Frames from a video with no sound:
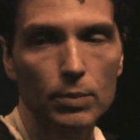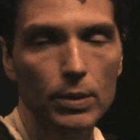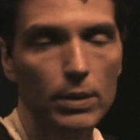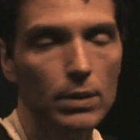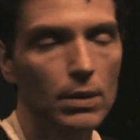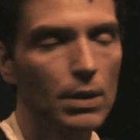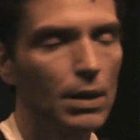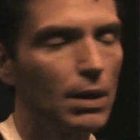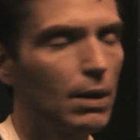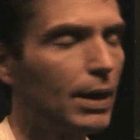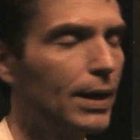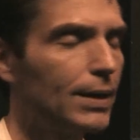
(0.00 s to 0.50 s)
But
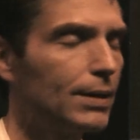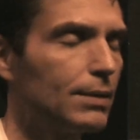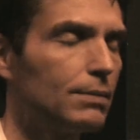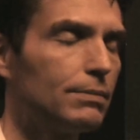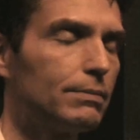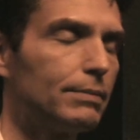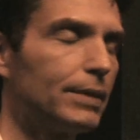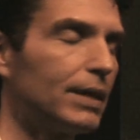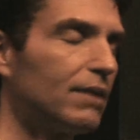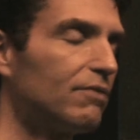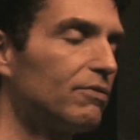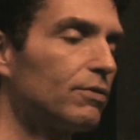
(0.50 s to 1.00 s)
no, I
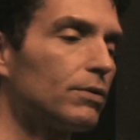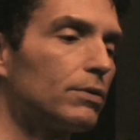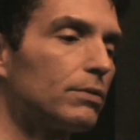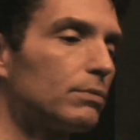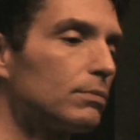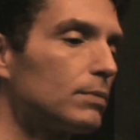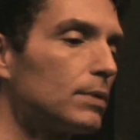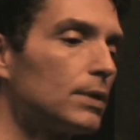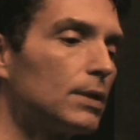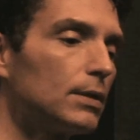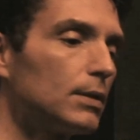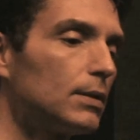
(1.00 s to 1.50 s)
didn't ever
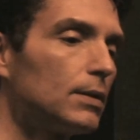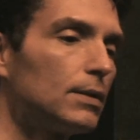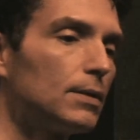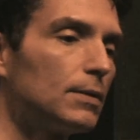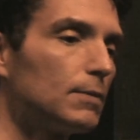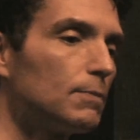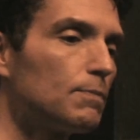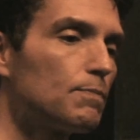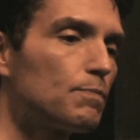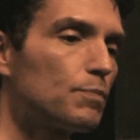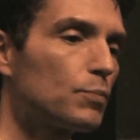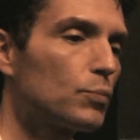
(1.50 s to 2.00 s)

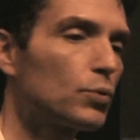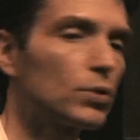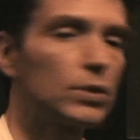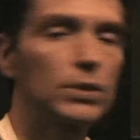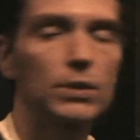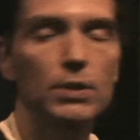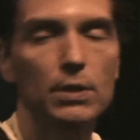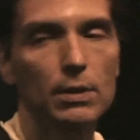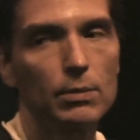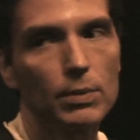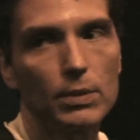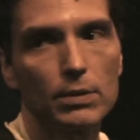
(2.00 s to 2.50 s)

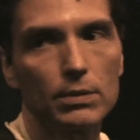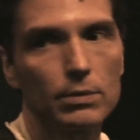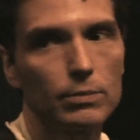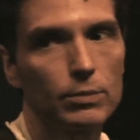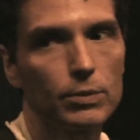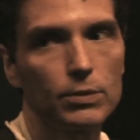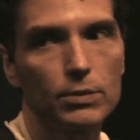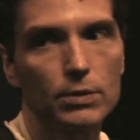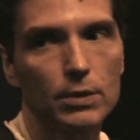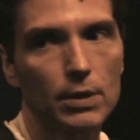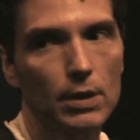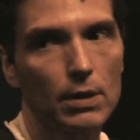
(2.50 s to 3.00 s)
push them into
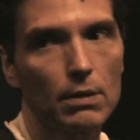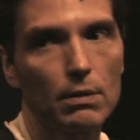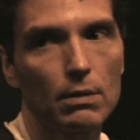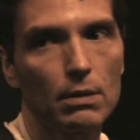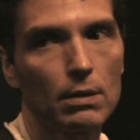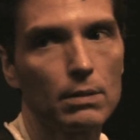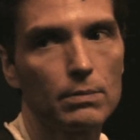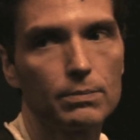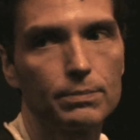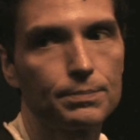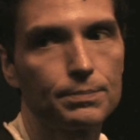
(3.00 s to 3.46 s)
music at all.